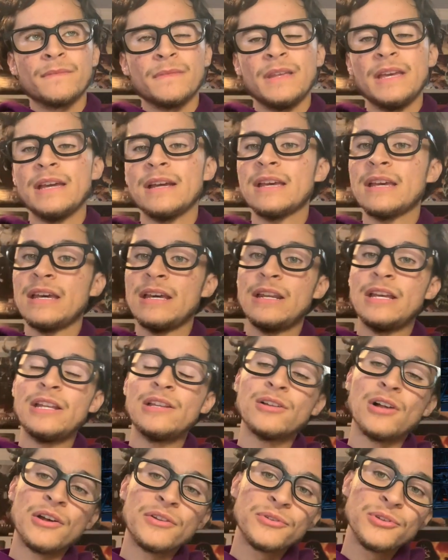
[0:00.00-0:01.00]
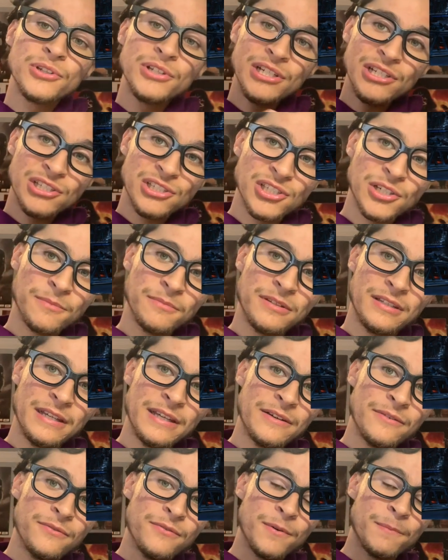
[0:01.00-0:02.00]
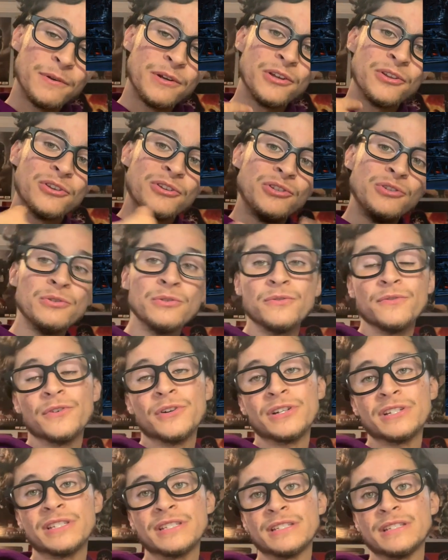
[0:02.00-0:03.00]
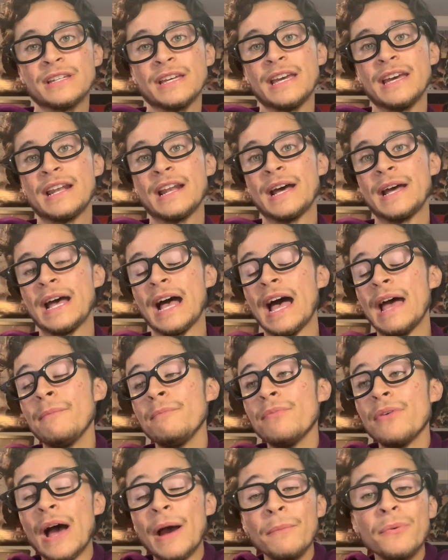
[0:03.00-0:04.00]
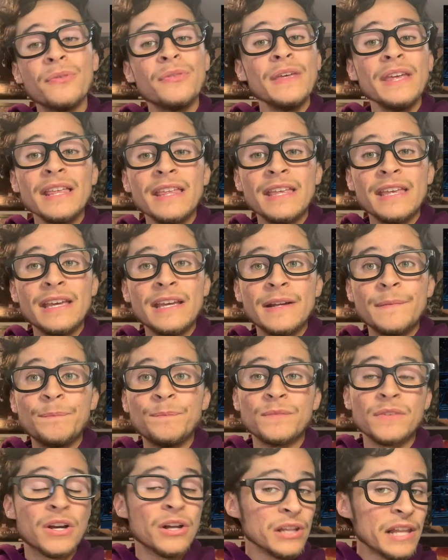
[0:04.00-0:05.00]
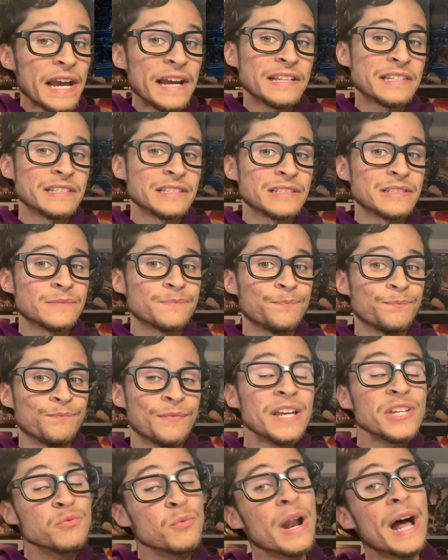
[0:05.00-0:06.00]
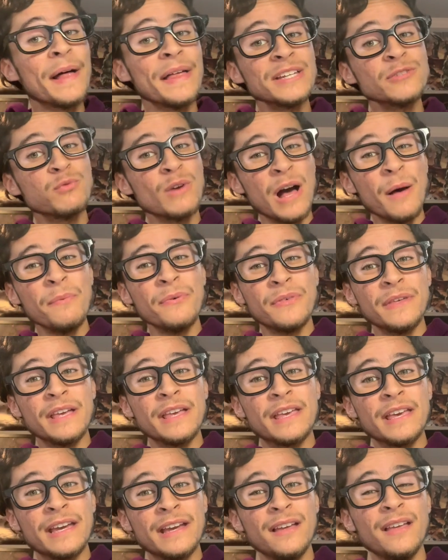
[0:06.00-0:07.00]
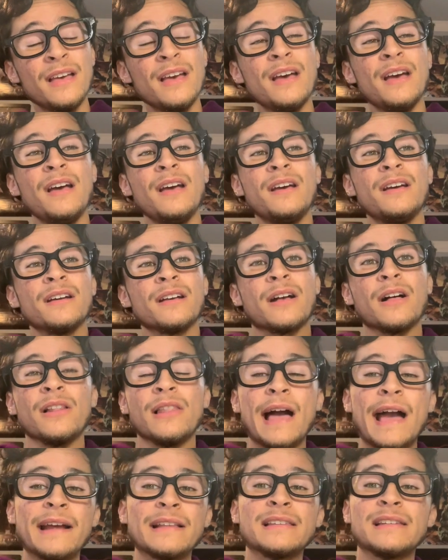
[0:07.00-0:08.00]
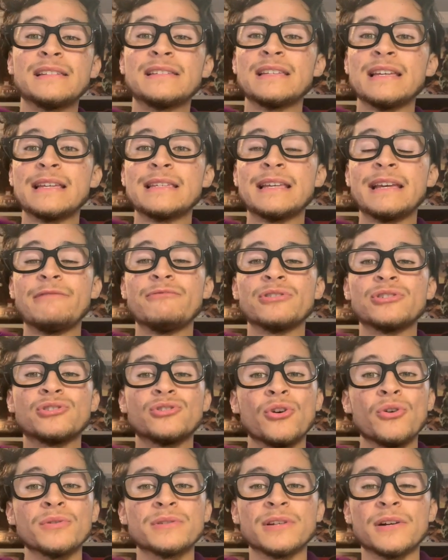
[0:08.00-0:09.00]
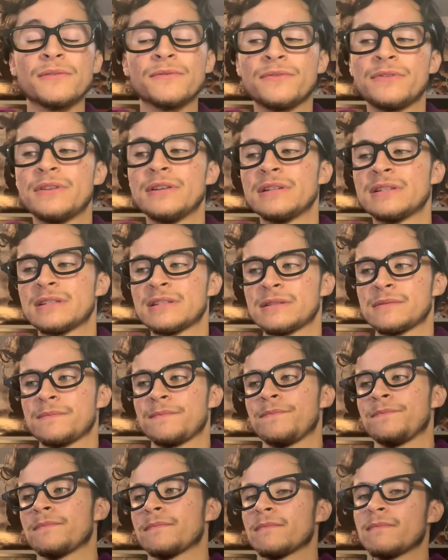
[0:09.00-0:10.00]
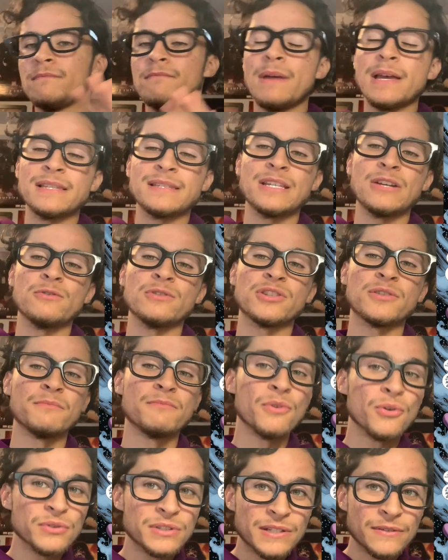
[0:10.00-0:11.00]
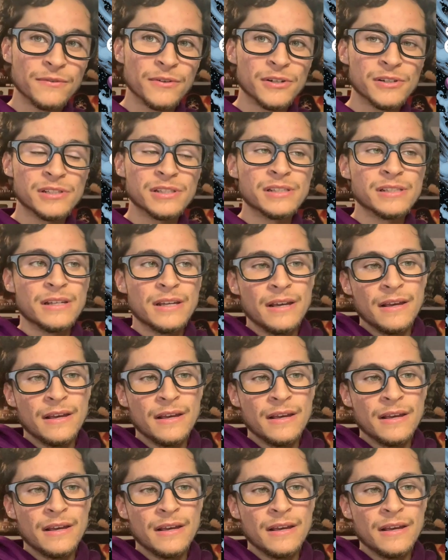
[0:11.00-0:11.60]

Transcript: it can unleash something from another universe, and I'm thinking Galactus. That's what I'm thinking. Galactus is a result of this messing with the multiverse.